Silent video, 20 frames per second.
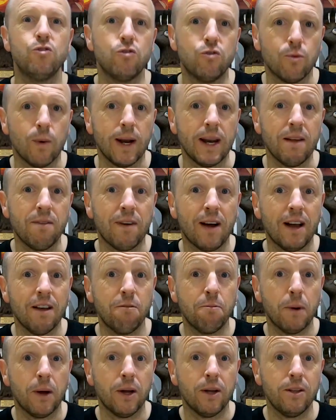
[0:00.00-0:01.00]

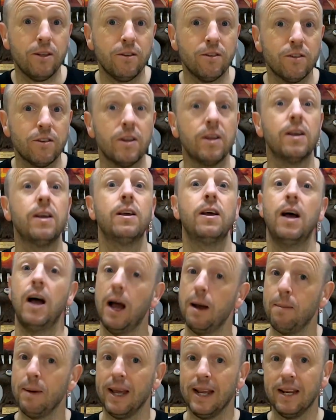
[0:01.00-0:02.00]
£25.
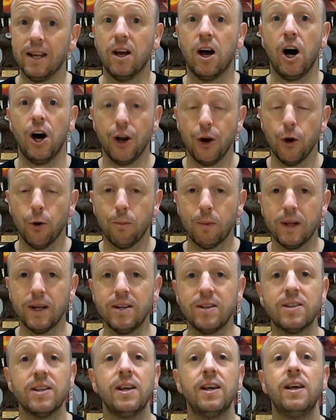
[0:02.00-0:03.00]
I mean,
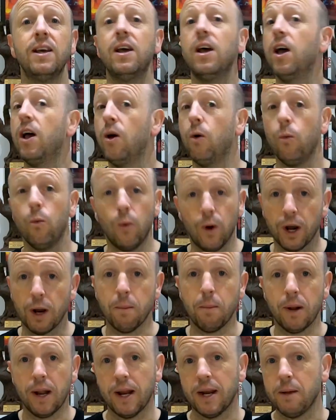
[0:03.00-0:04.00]
unopened, what
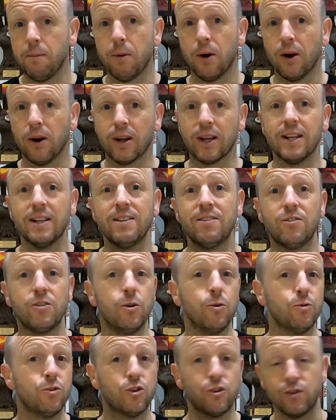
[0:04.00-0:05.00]
a bloody bargain.
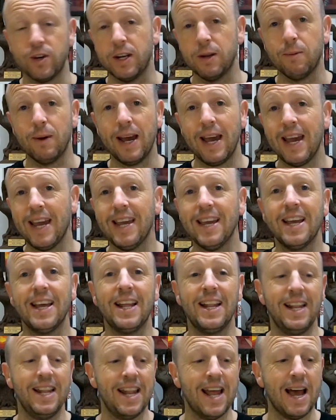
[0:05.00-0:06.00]
So straight away,
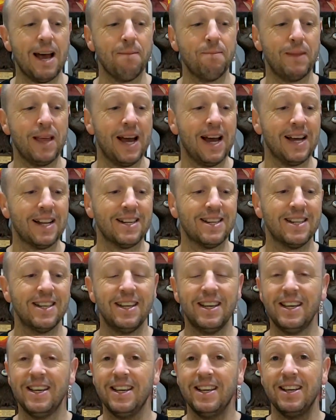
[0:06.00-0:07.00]
nabbed that,
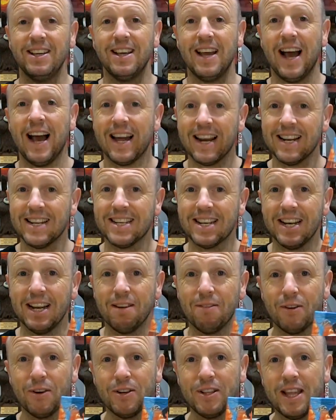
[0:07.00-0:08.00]
had it
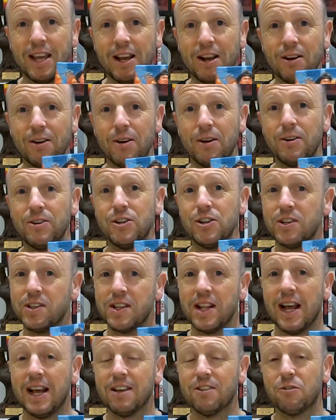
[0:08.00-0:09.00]
delivered there just
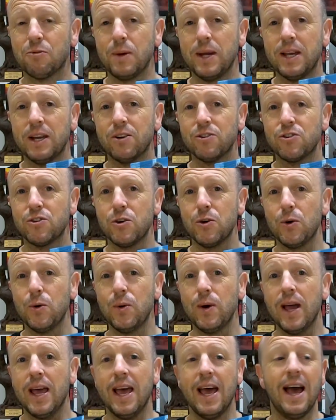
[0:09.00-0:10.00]
last week or
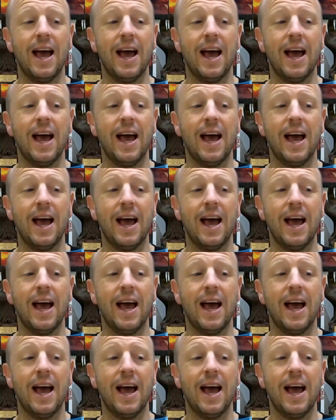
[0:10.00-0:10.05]
so.